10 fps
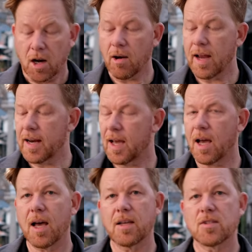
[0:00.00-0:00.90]
All
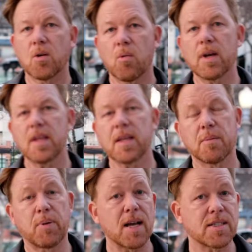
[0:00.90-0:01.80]
right, so one of the
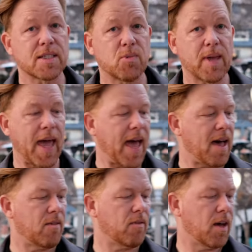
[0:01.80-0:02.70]
projects we
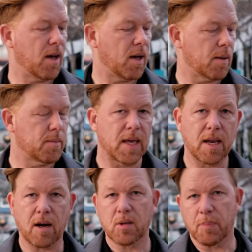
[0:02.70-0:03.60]
have
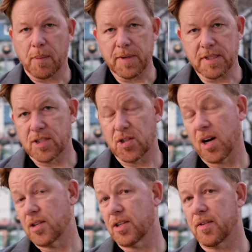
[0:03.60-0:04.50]
that our department is in
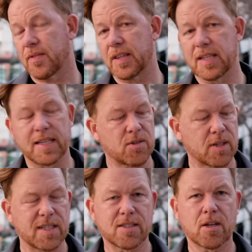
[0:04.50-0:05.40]
charge of in the
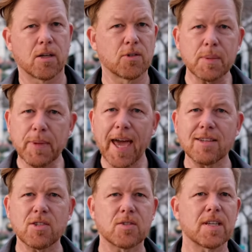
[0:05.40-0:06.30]
district is called Dream
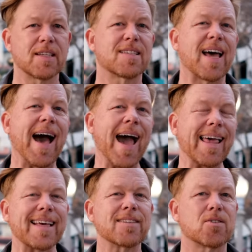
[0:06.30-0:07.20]
Catchers, and it's to
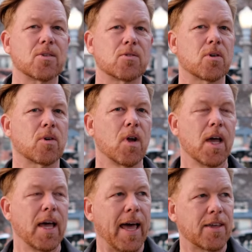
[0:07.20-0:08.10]
highlight students who are
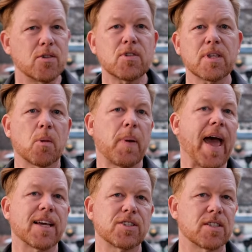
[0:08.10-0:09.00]
using their
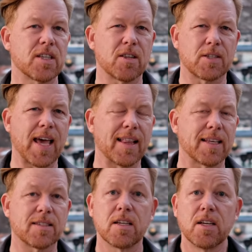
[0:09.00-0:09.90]
passions and their
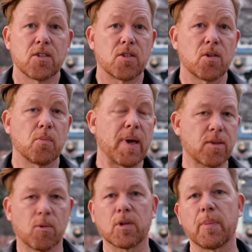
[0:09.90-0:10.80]
talents to make
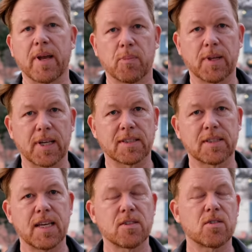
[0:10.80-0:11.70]
the world a better
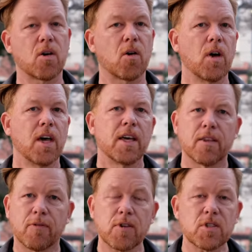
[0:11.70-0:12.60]
place. And so
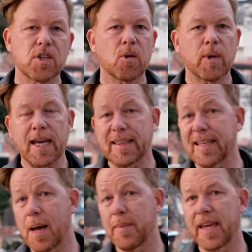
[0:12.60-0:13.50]
the first year we got the
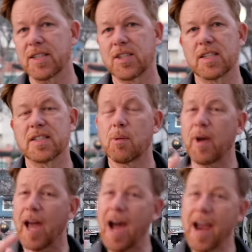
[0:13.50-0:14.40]
nominations,
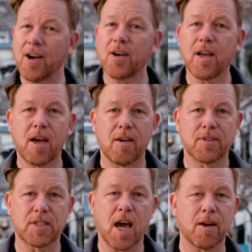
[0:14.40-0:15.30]
we hired a
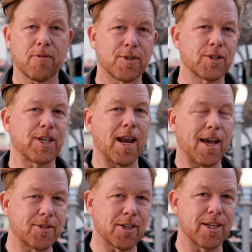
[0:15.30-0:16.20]
photographer, shout
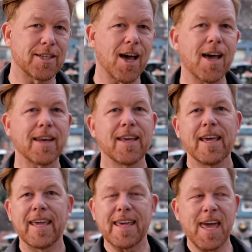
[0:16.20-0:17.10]
out to Adon.
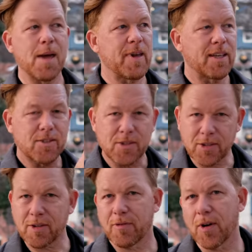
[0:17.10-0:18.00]
He came in,
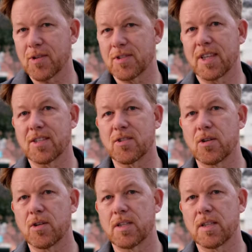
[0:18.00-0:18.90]
took the photos of the
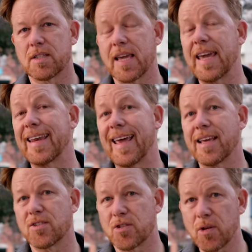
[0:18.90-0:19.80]
students in
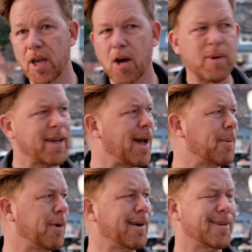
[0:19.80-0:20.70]
a studio. We got
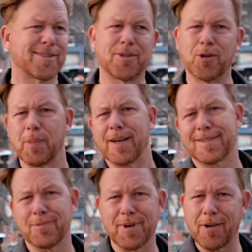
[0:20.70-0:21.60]
him on a school
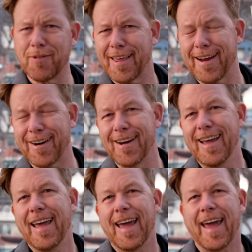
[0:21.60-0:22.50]
bus, went over there,
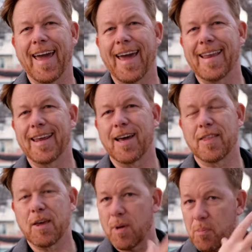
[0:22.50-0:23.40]
and
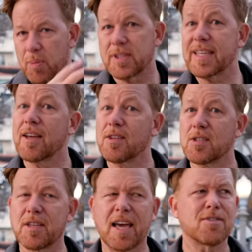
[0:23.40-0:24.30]
then we put together
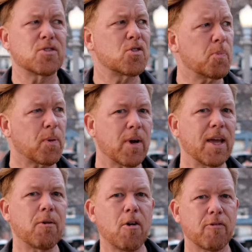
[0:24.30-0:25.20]
this kind of
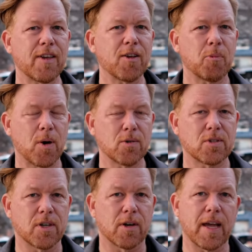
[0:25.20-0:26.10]
superhero feel
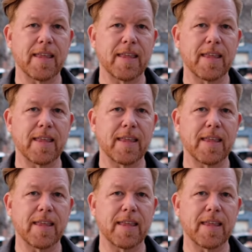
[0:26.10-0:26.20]
poster.